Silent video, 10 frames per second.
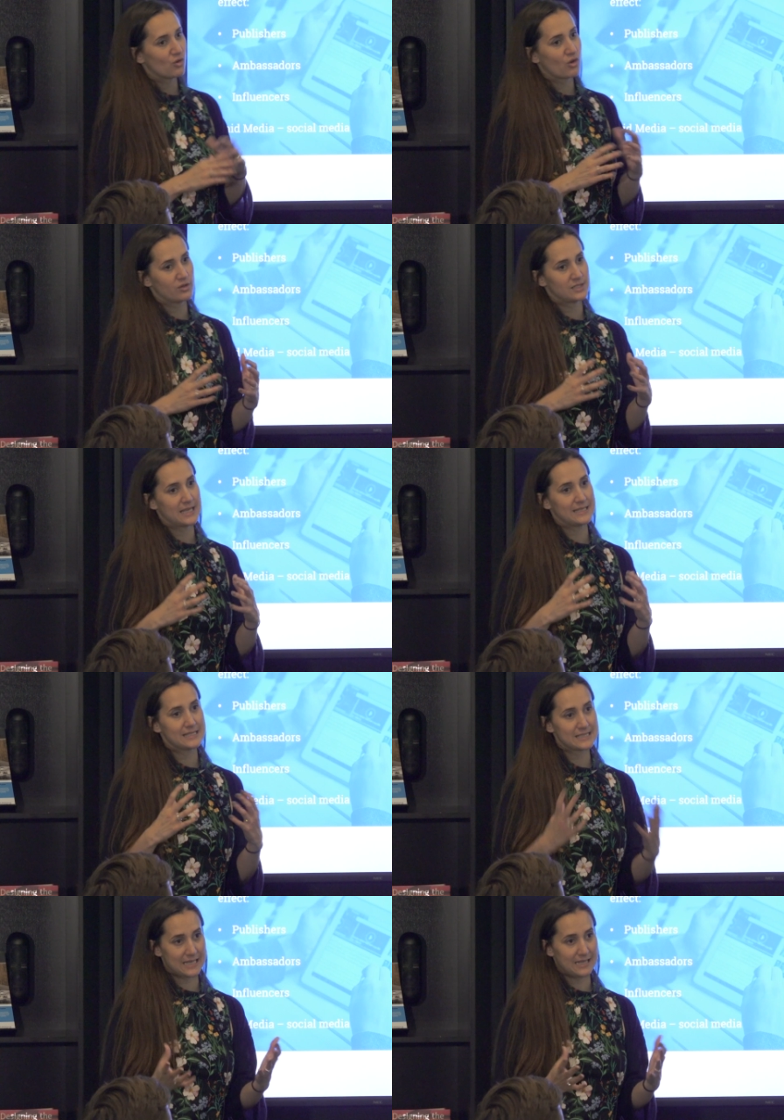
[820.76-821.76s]
your content
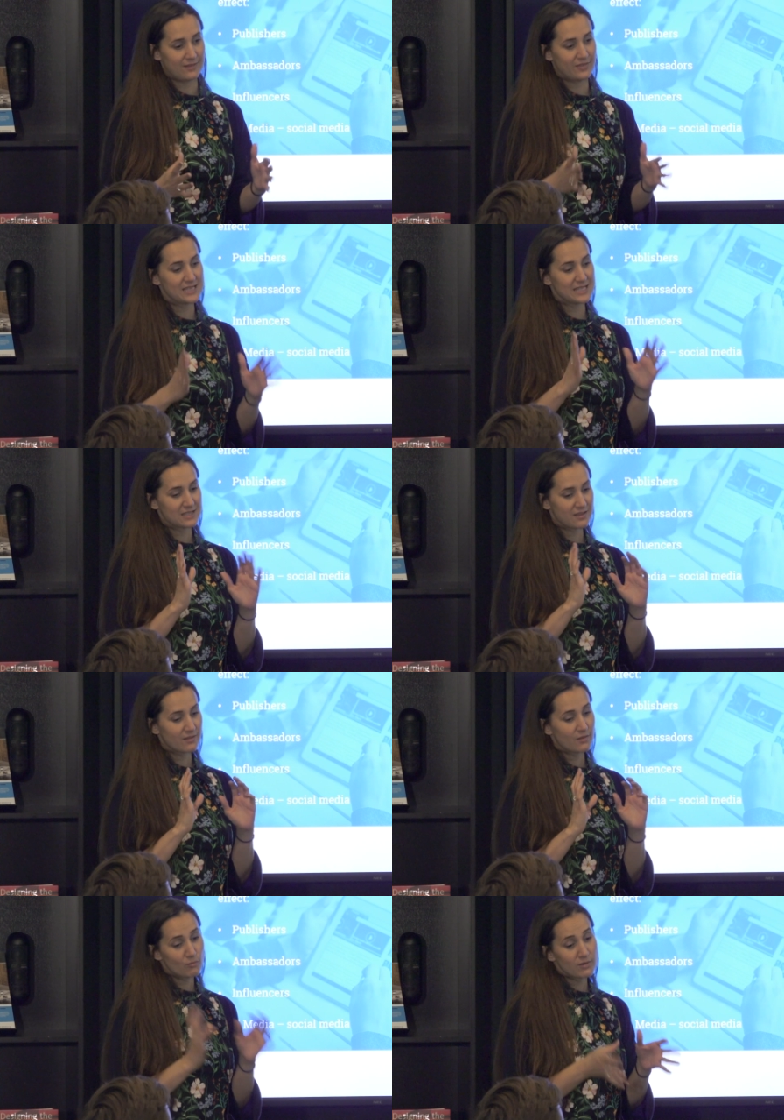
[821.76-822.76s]
seen, this is
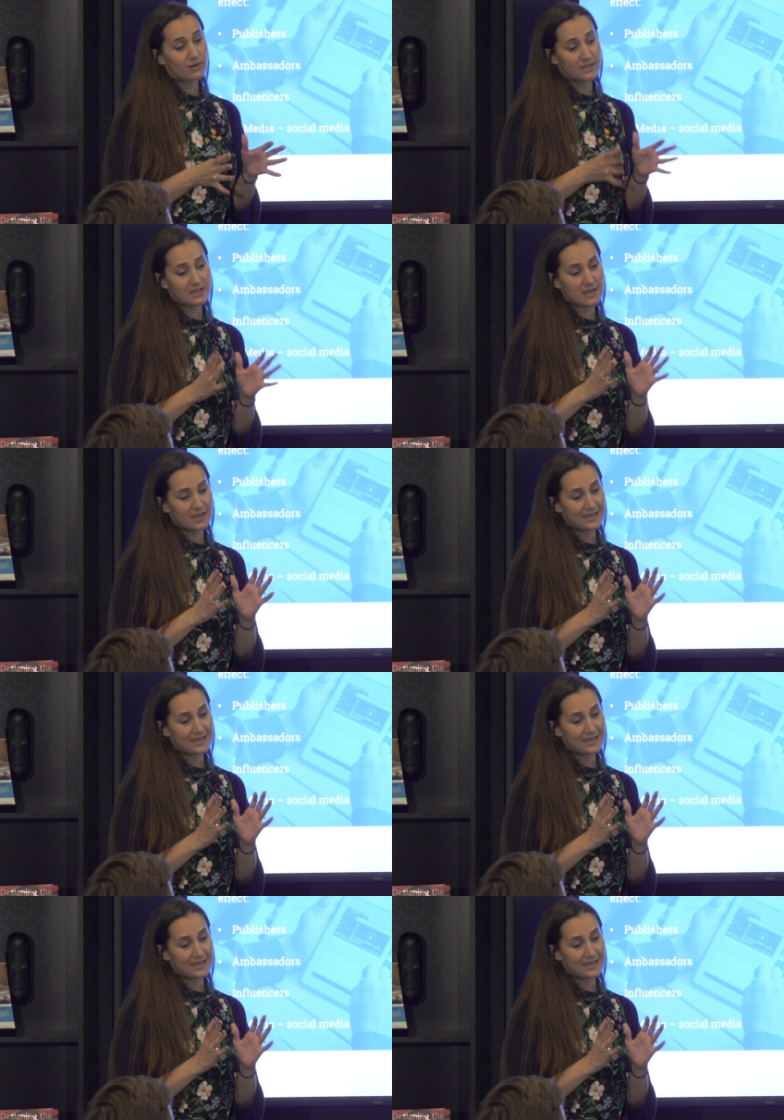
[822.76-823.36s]
a really